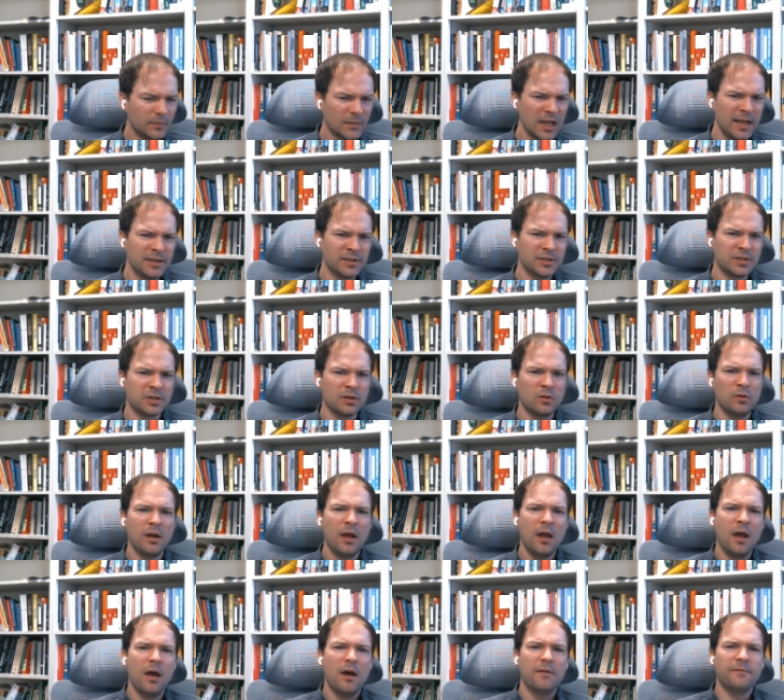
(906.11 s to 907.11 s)
And so
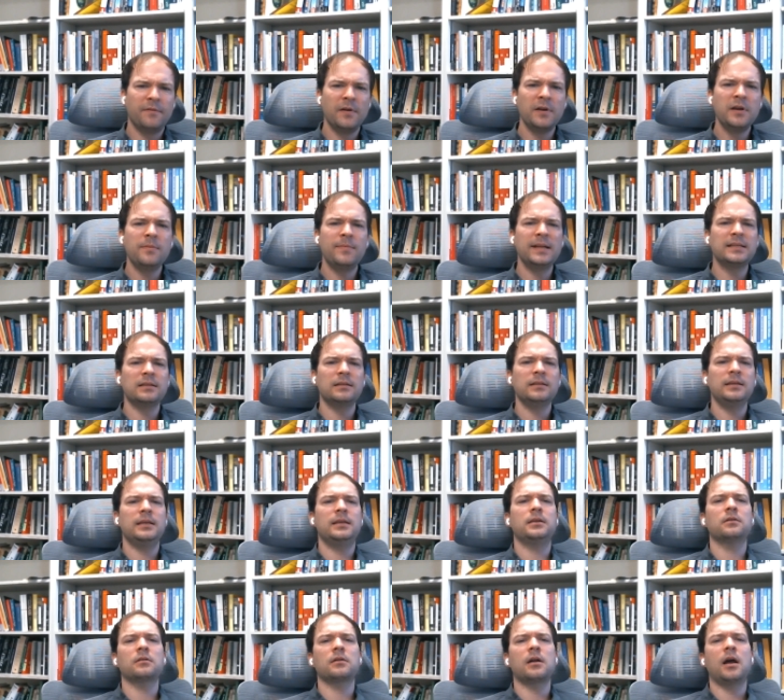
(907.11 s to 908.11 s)
fundamentally
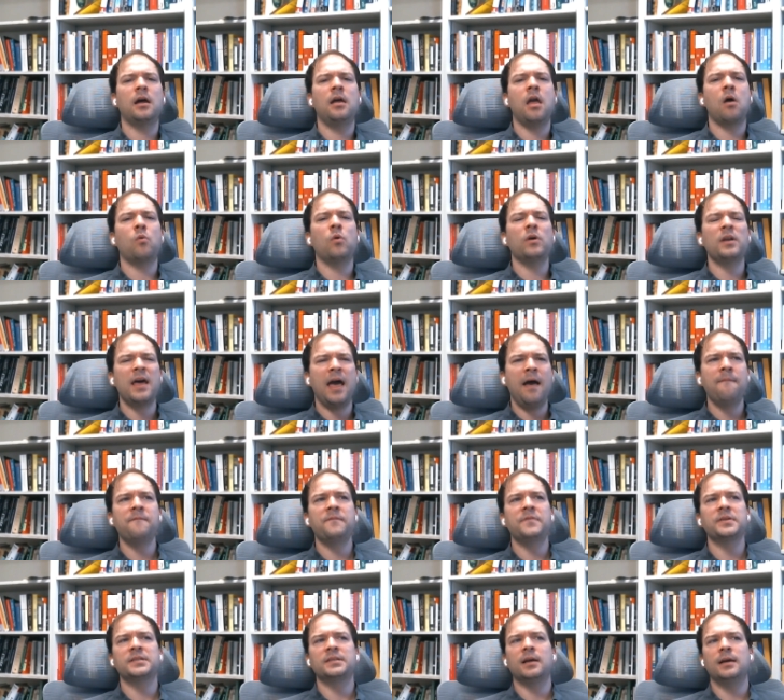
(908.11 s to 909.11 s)
here, I want to
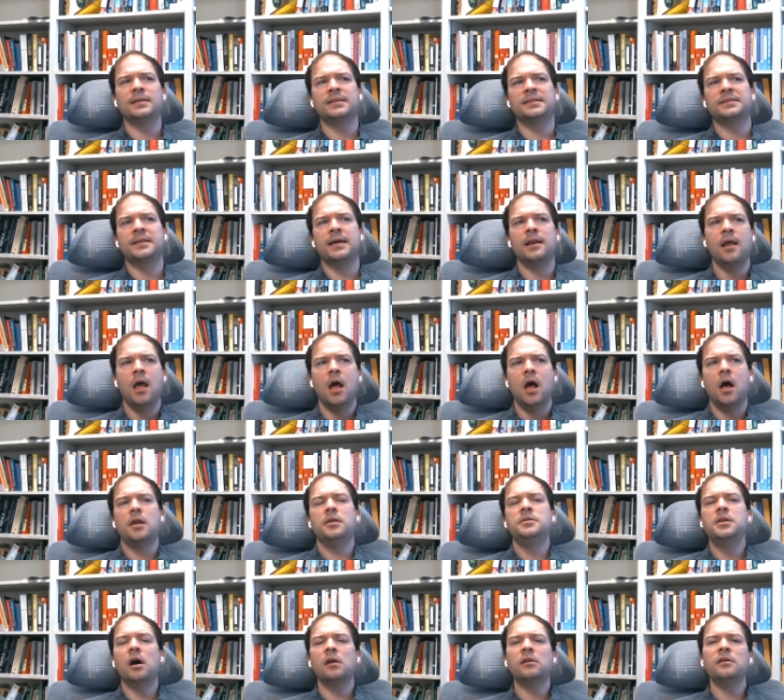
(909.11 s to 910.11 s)
emphasize that
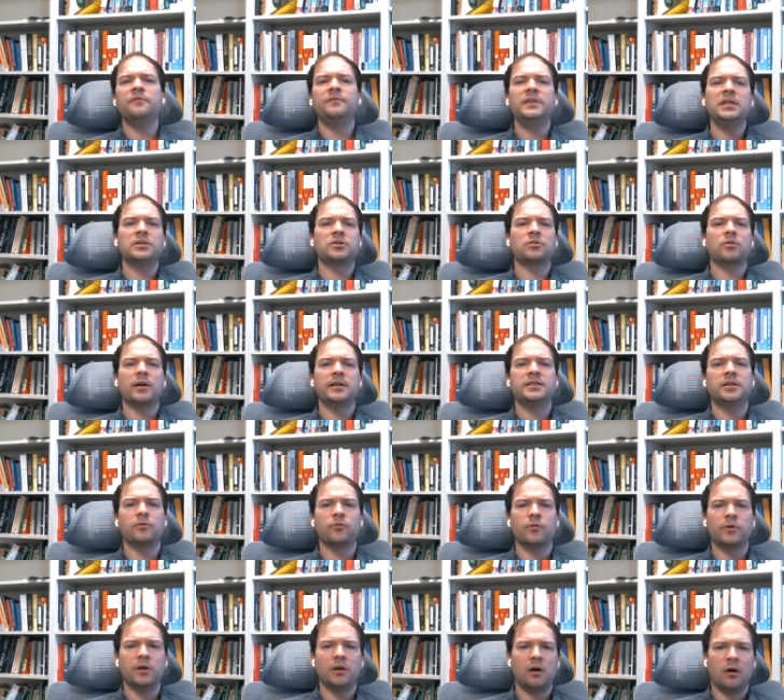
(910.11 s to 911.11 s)
none of these
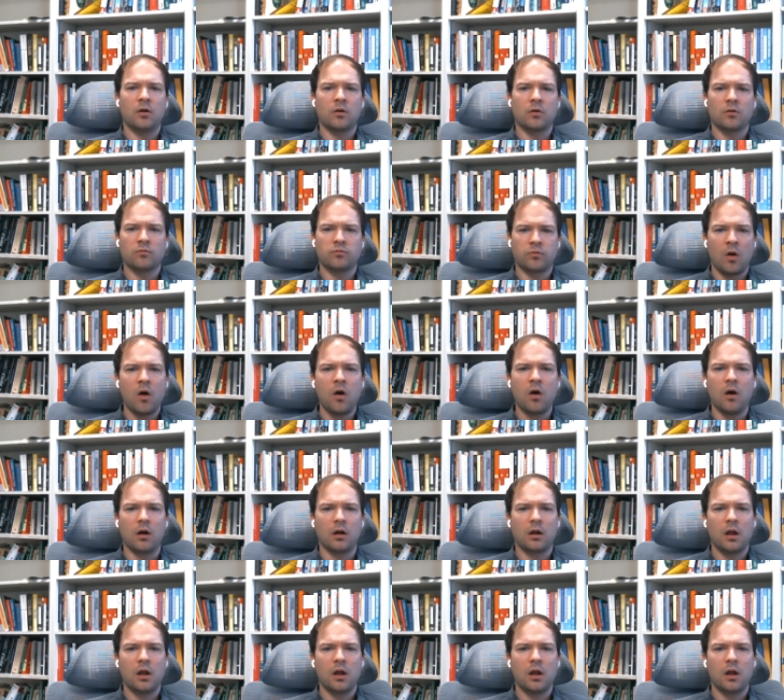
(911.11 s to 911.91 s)
criteria are wrong.